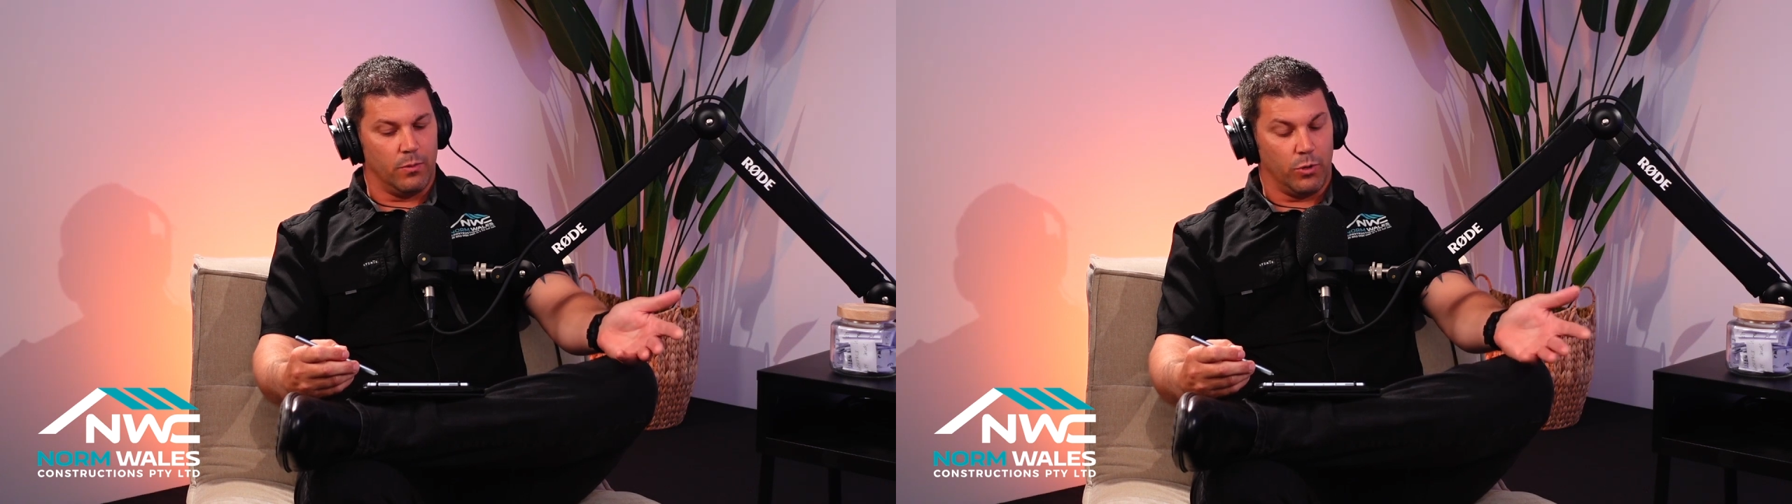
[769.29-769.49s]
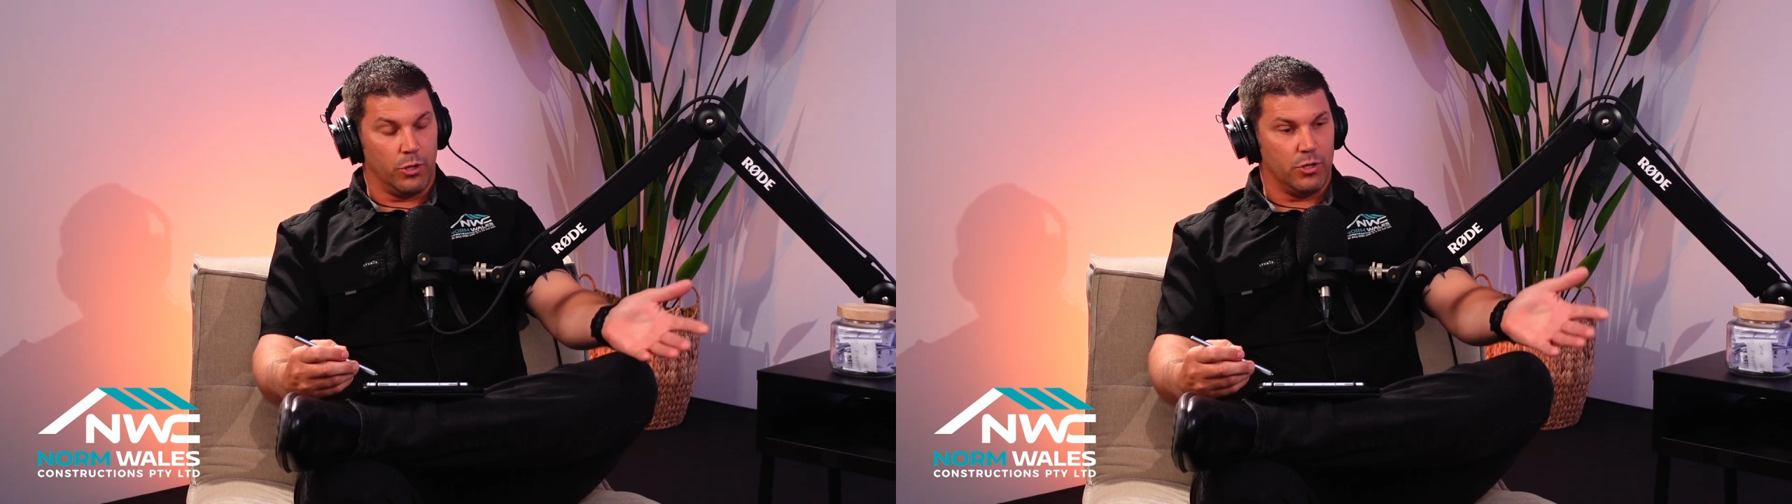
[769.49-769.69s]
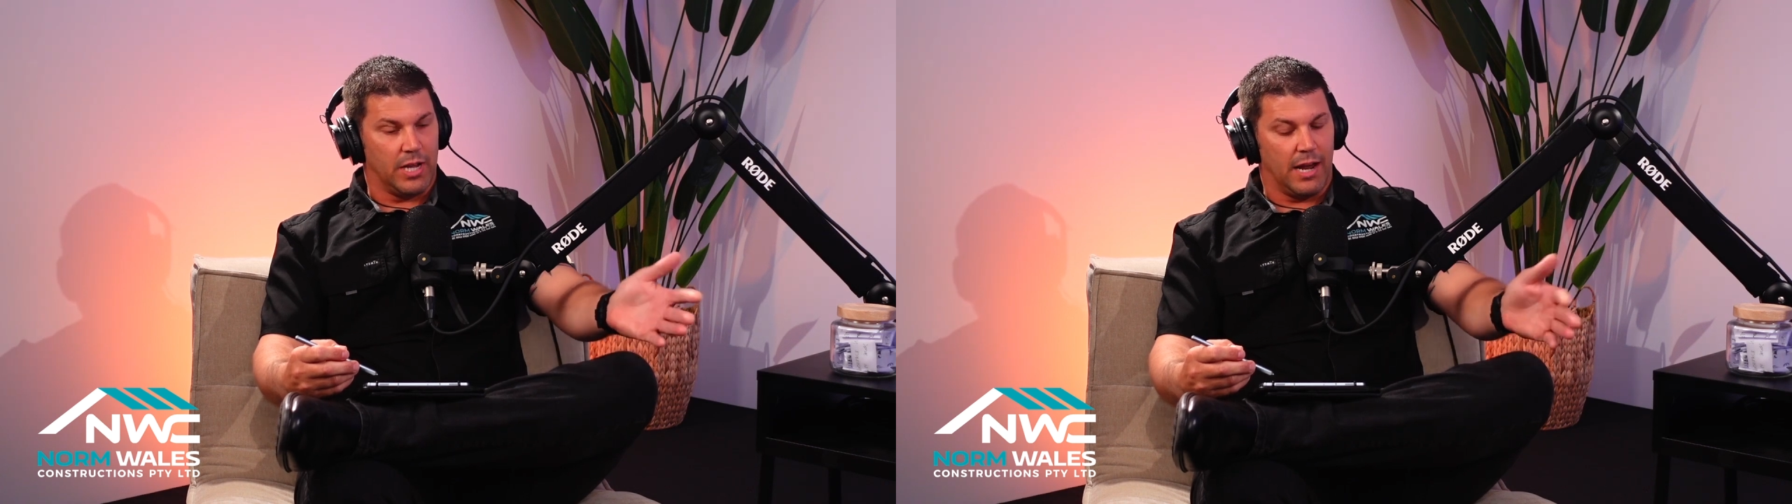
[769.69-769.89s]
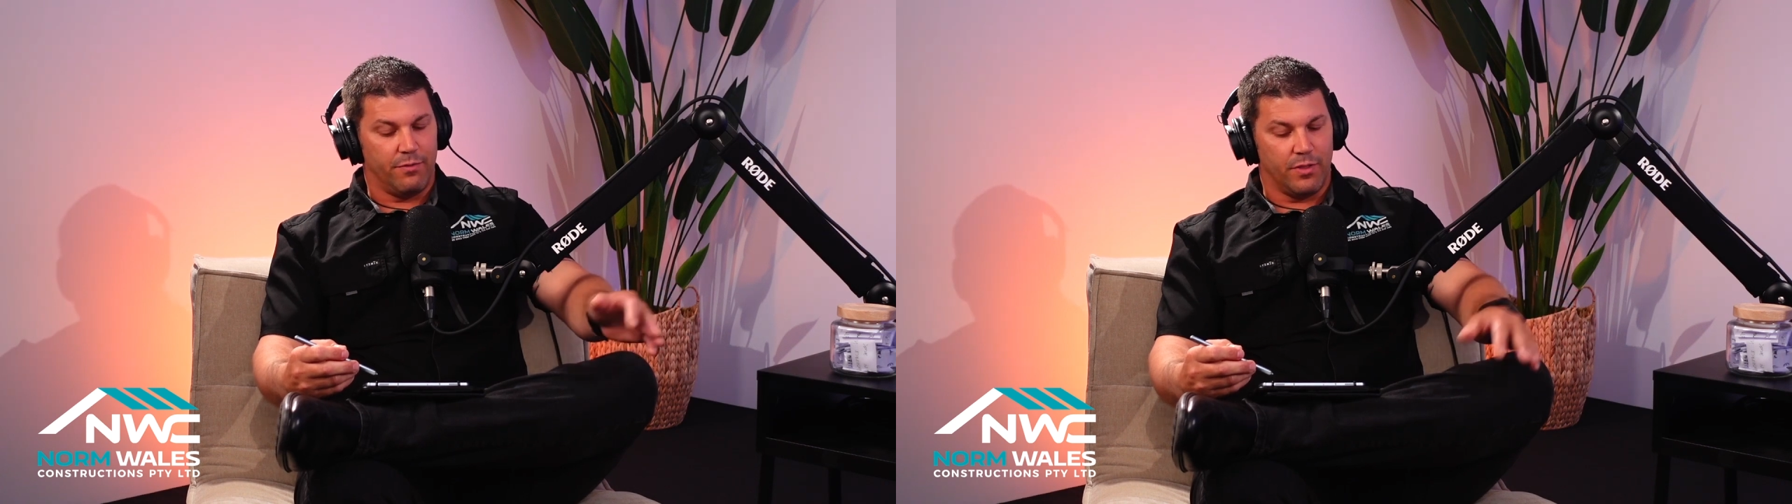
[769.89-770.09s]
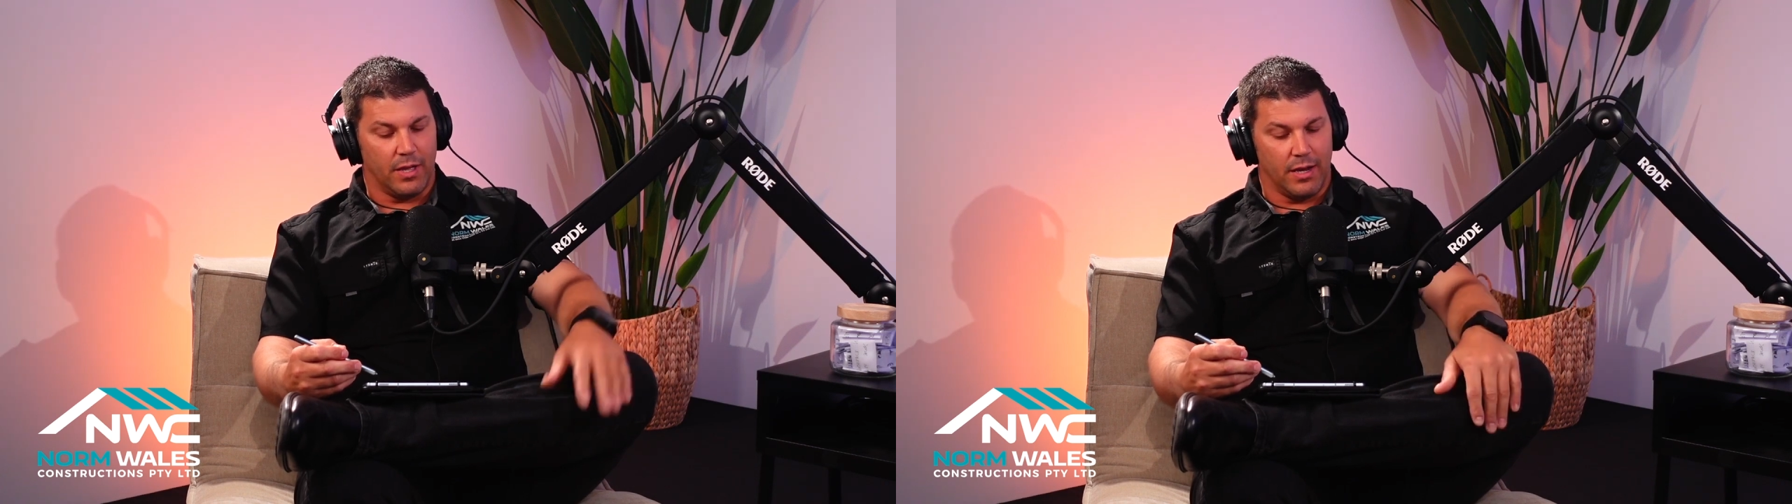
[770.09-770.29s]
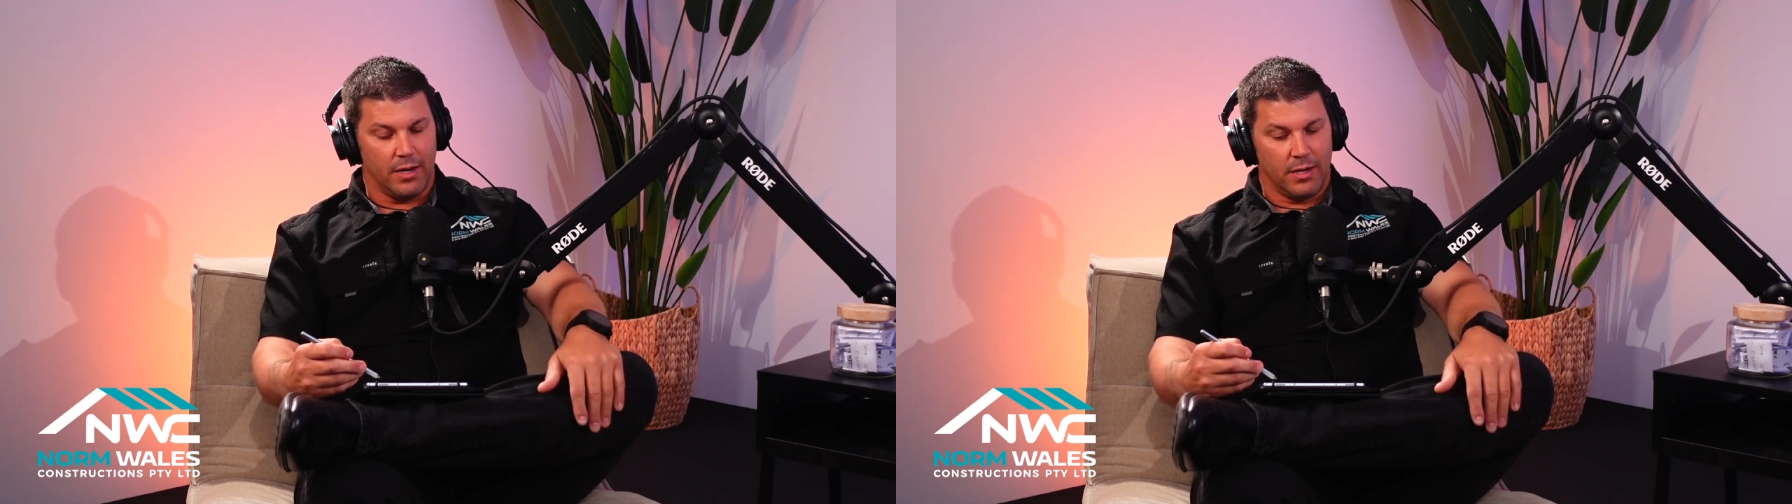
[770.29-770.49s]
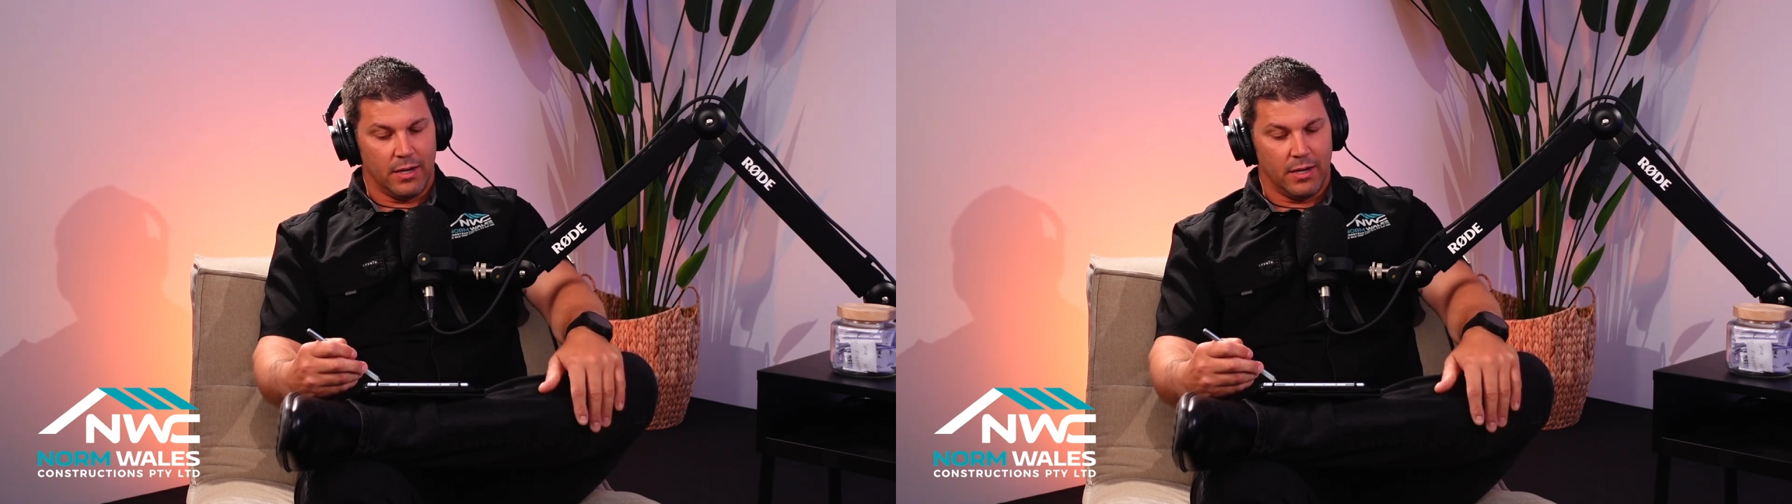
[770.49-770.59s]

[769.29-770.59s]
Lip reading: what you have there.